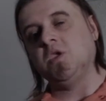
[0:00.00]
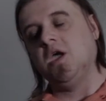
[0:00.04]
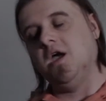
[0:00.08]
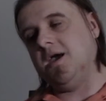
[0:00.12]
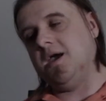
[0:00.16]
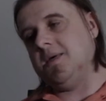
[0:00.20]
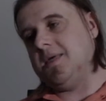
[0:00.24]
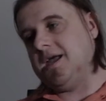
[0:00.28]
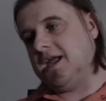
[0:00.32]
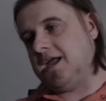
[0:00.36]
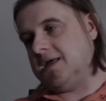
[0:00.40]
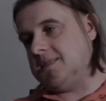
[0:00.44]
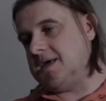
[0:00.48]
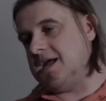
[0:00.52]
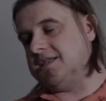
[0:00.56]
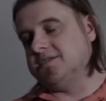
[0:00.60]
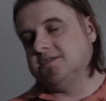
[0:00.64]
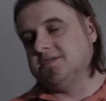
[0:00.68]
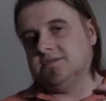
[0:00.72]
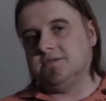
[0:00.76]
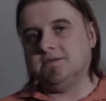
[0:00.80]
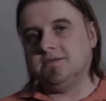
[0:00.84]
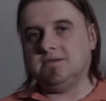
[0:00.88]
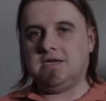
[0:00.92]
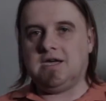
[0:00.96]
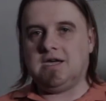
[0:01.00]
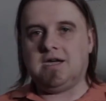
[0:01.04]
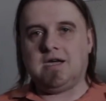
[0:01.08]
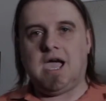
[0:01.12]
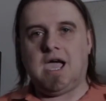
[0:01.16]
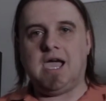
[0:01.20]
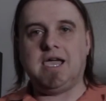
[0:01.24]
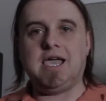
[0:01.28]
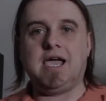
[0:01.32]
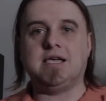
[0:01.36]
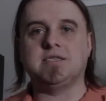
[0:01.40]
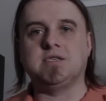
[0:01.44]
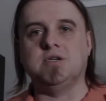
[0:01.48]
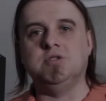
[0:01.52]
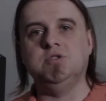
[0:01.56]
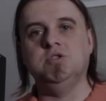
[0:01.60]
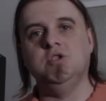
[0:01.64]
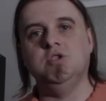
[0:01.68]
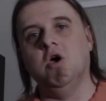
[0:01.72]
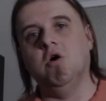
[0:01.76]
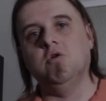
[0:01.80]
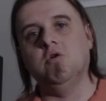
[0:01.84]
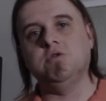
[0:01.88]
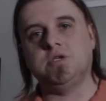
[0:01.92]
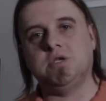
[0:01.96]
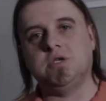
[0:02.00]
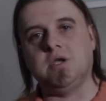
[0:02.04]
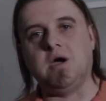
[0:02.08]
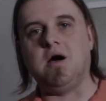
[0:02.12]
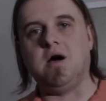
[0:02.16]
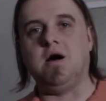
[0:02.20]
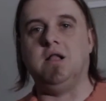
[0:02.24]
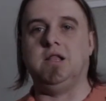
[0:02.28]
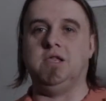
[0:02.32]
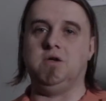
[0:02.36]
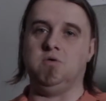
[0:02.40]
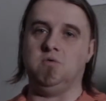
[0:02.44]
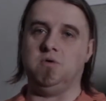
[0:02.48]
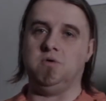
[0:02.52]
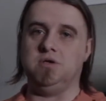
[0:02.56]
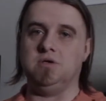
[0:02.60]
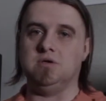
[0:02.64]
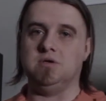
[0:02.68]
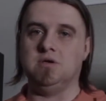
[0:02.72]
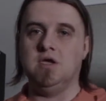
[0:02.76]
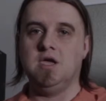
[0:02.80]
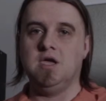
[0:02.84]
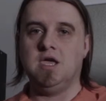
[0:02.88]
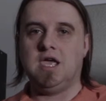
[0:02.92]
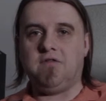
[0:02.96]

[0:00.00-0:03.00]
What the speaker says: And that's, I guess, a note to Hollywood.